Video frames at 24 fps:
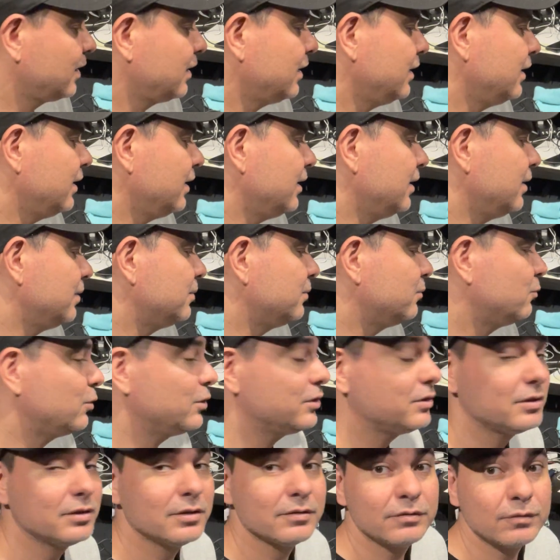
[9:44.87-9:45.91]
um,
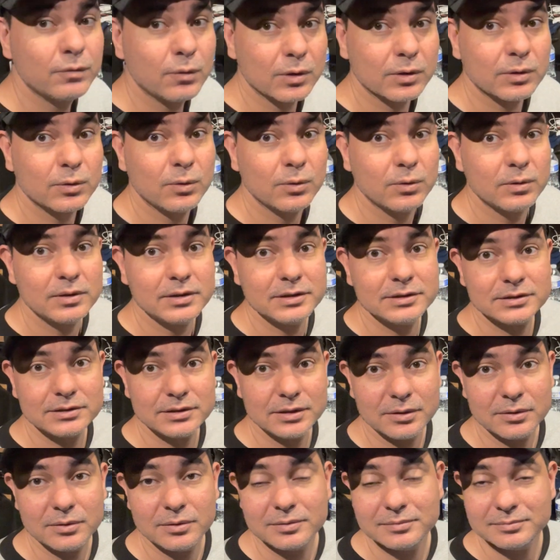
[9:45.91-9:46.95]
with the four core,
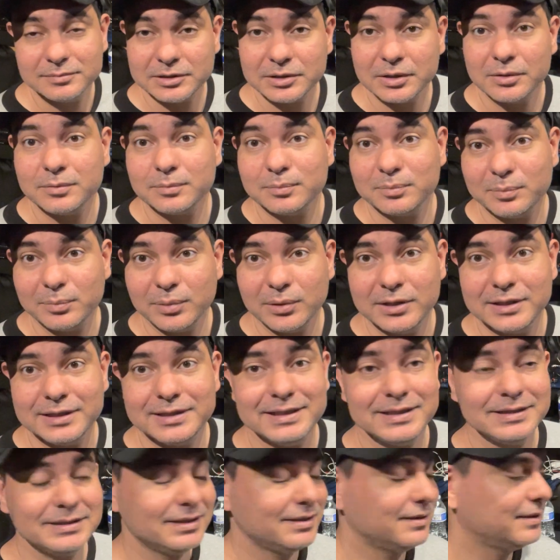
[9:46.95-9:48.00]
so you know pretty
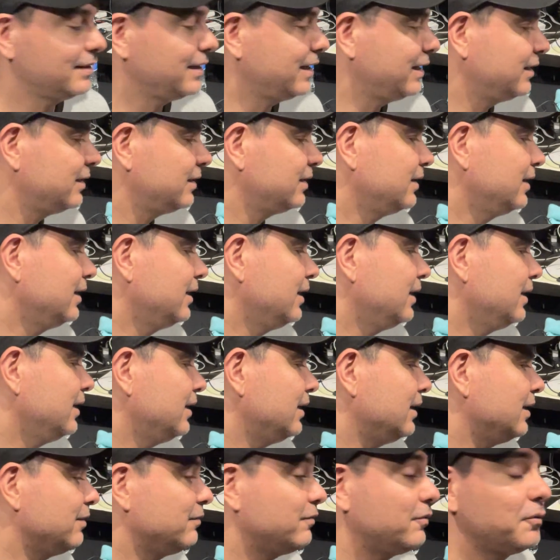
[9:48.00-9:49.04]
decent there
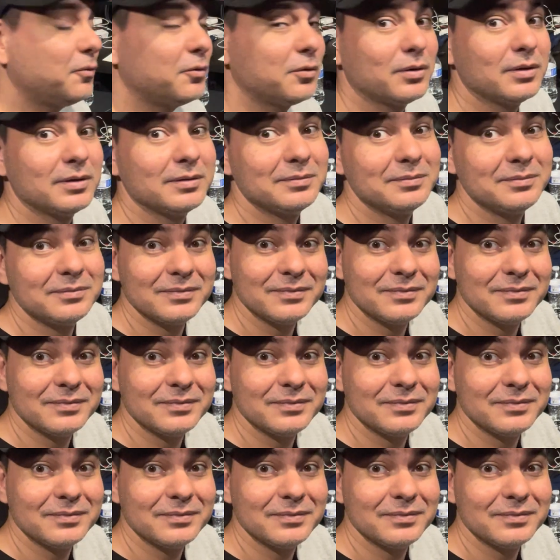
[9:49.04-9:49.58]
uh, for